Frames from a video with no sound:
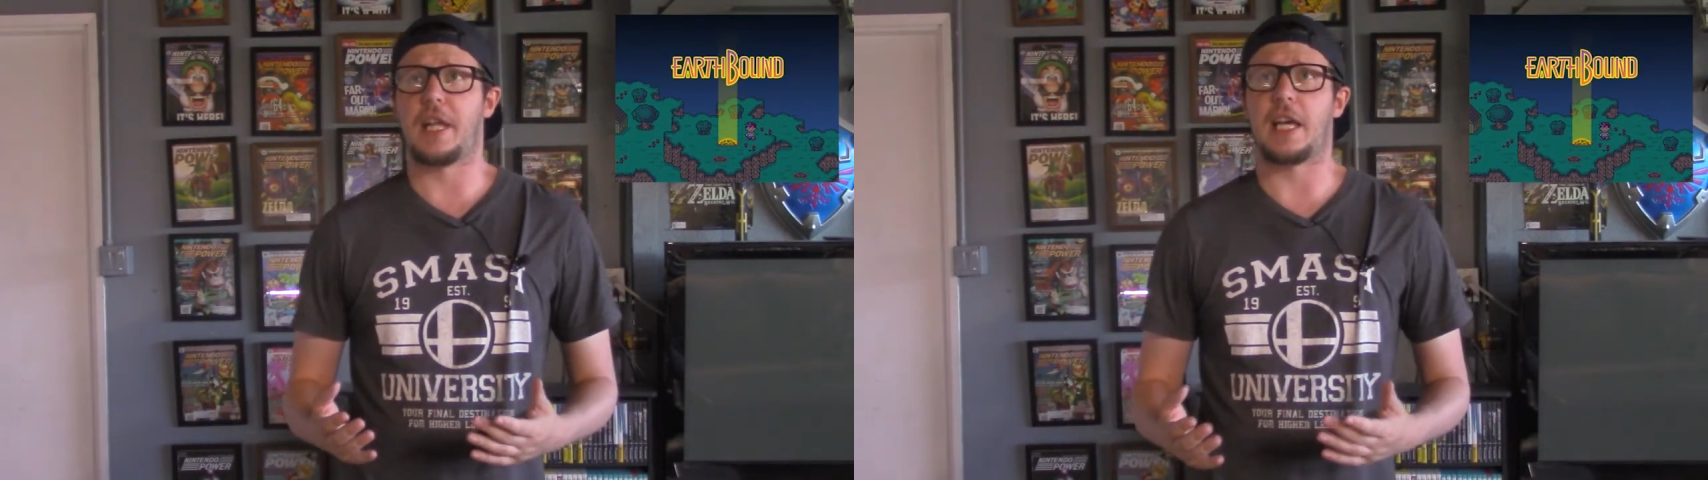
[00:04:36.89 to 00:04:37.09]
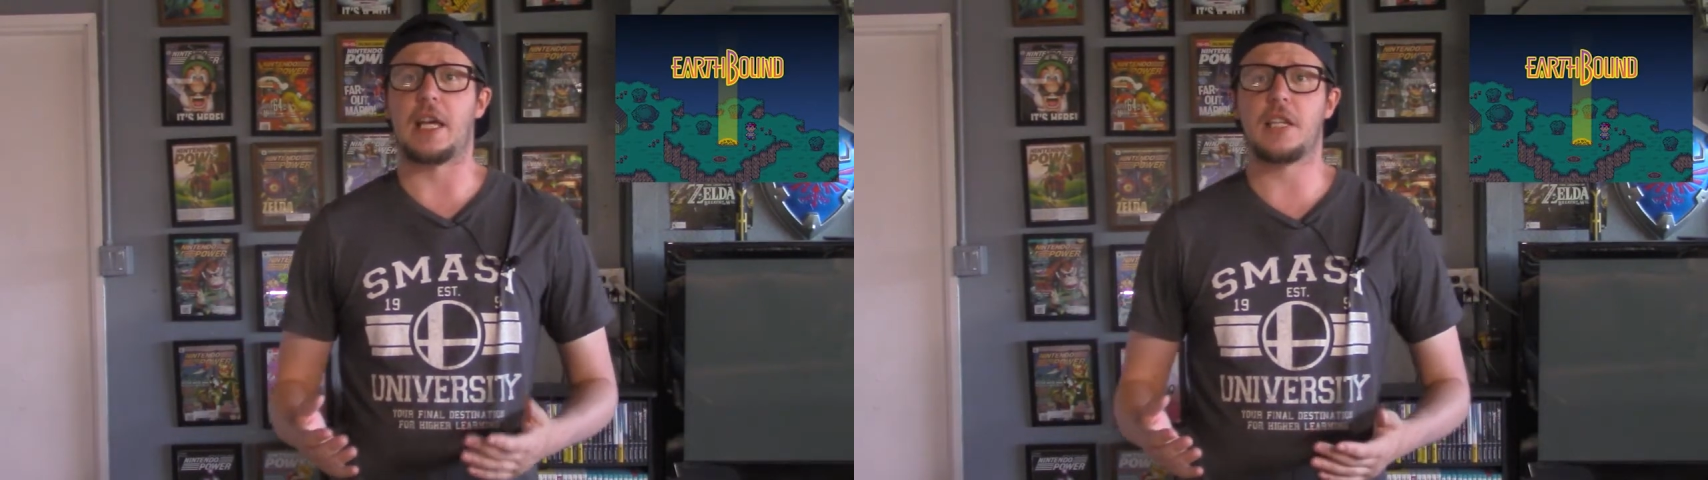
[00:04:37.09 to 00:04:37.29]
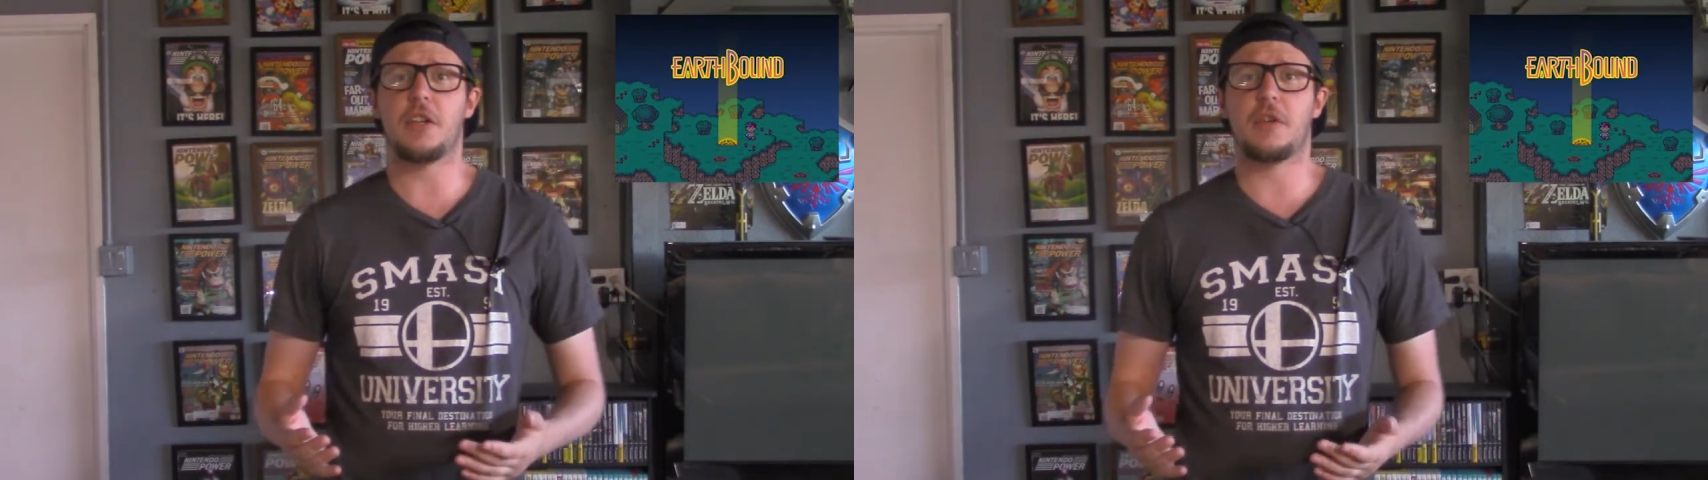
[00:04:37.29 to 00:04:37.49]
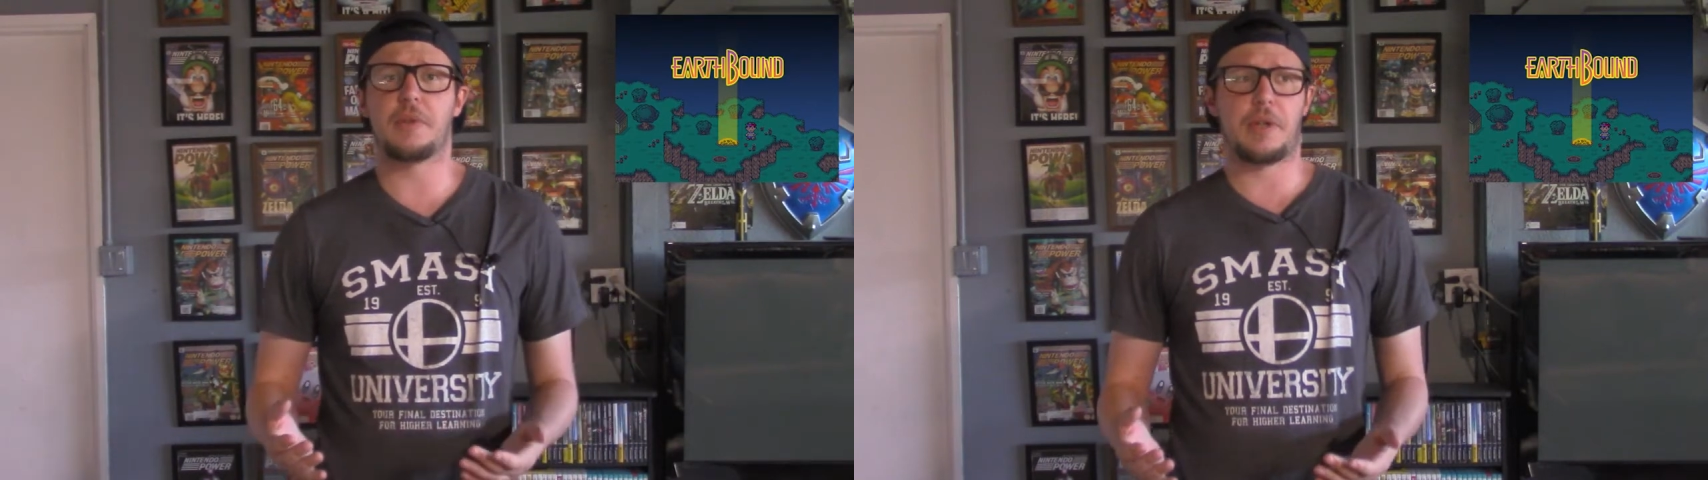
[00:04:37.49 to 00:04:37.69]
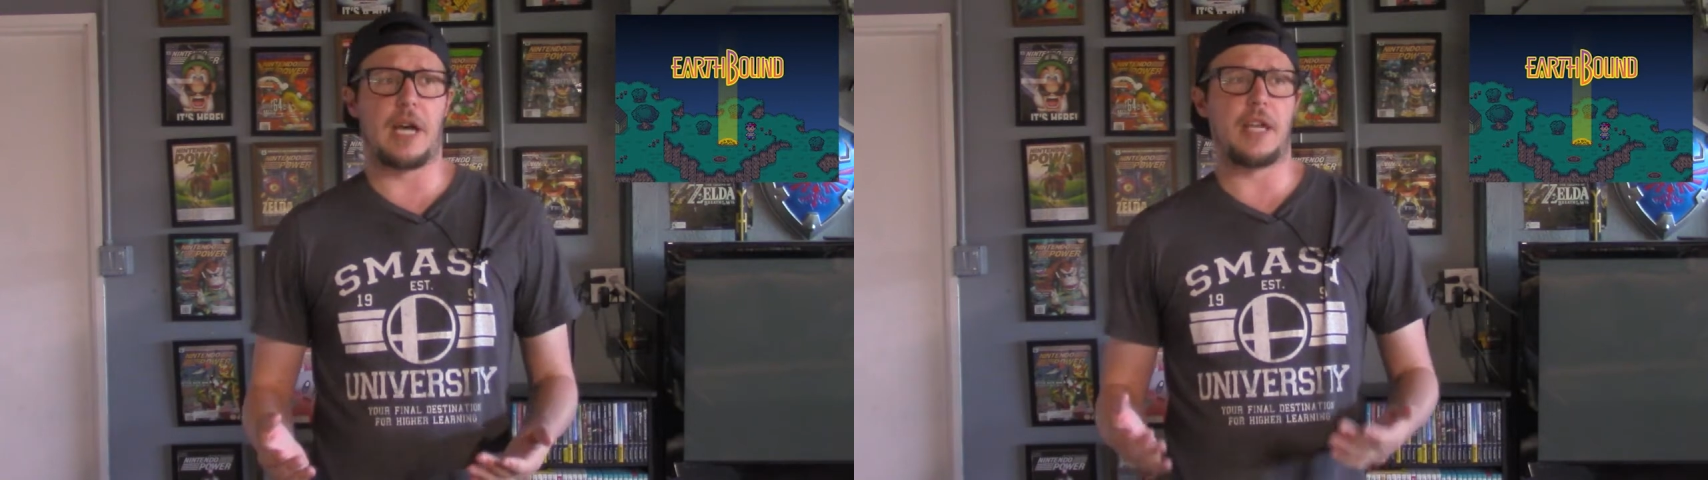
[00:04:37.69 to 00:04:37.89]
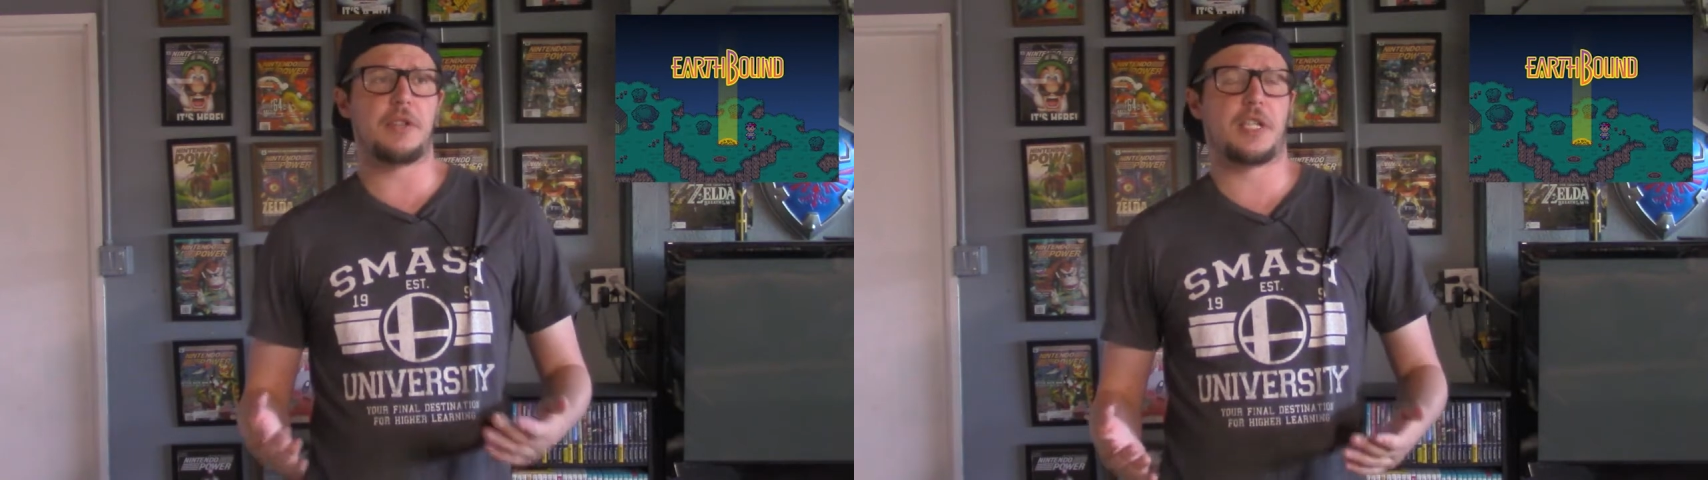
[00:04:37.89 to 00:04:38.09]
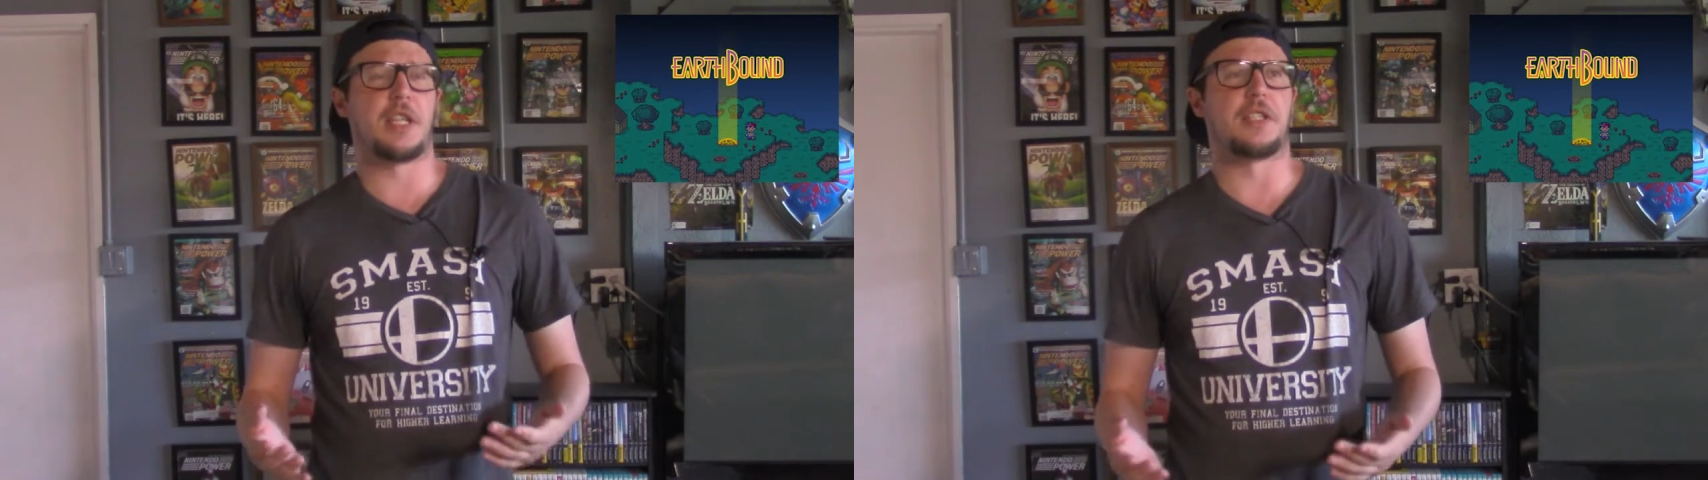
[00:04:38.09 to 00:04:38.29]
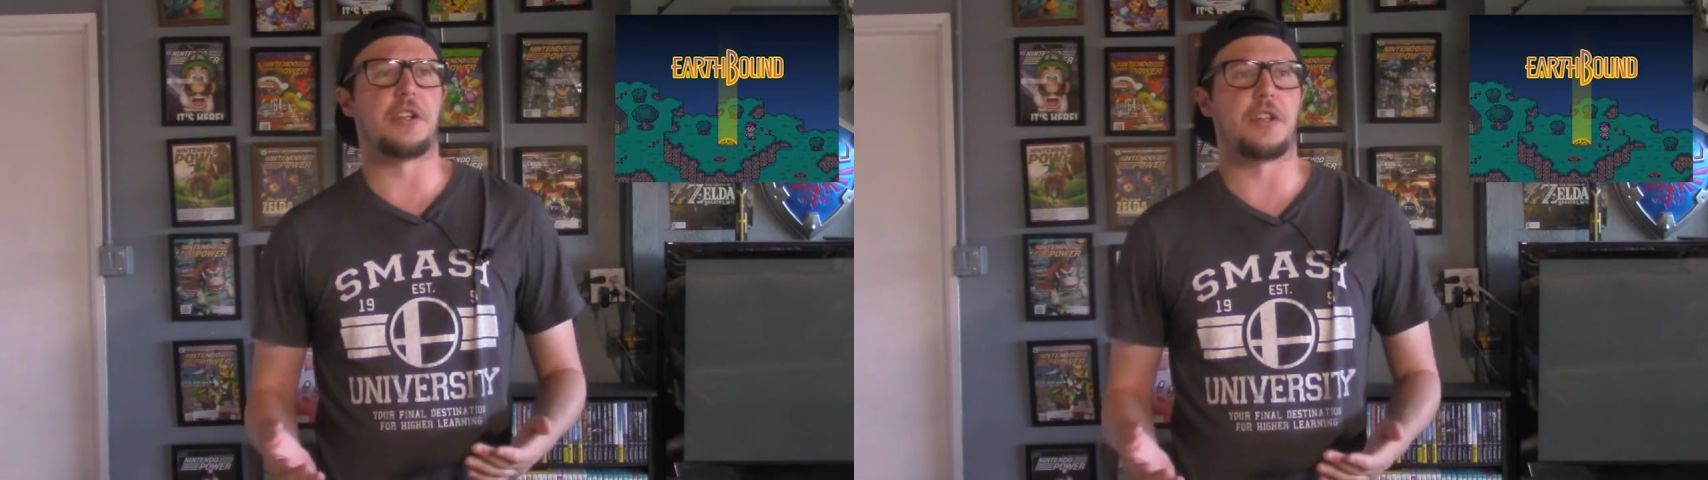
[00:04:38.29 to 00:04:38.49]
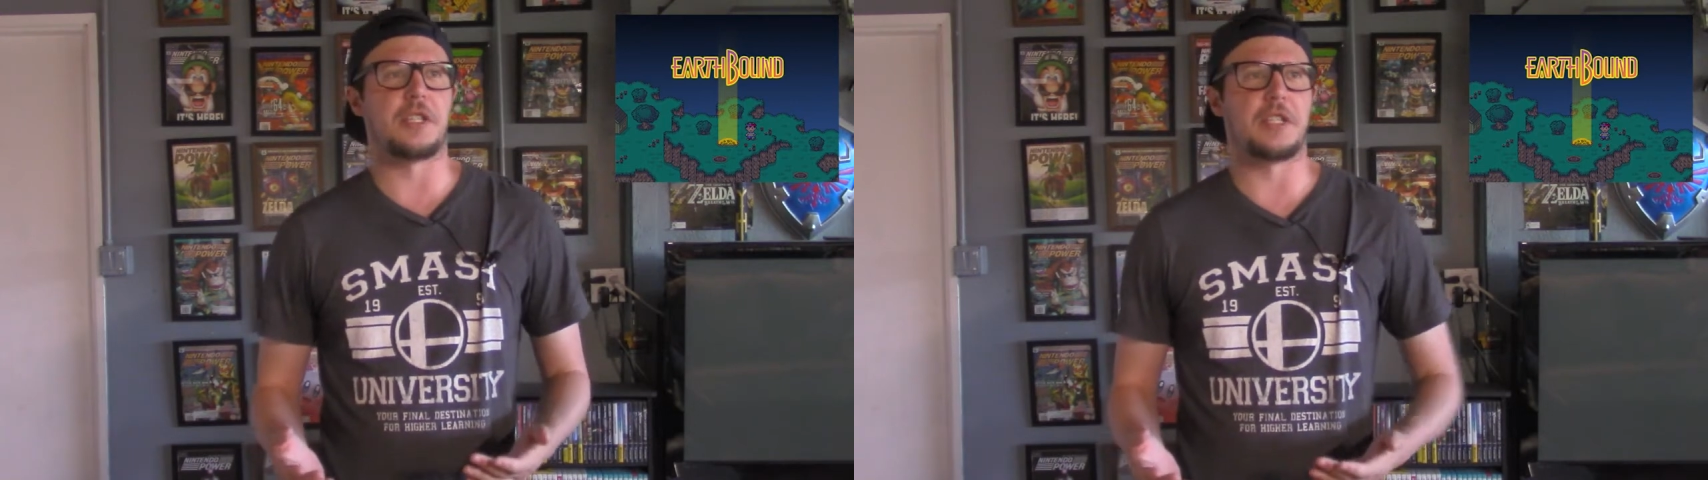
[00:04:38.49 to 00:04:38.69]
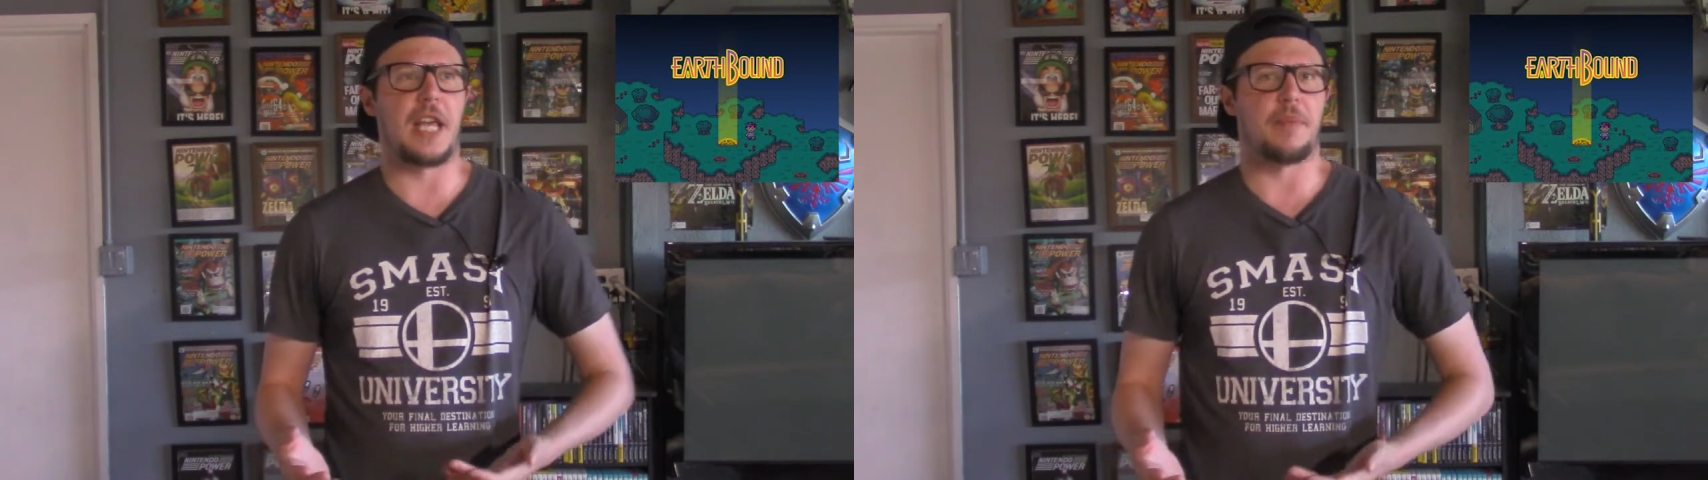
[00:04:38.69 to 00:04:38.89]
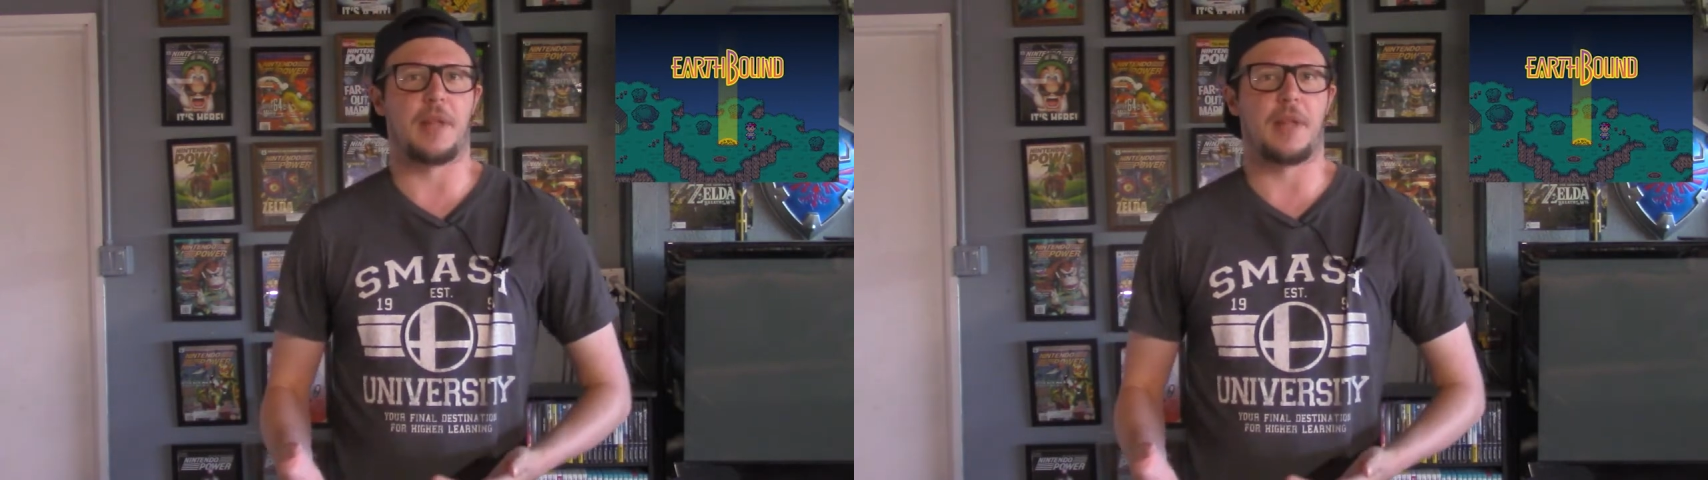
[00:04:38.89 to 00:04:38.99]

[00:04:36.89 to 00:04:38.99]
Like, you know, I used to consider this game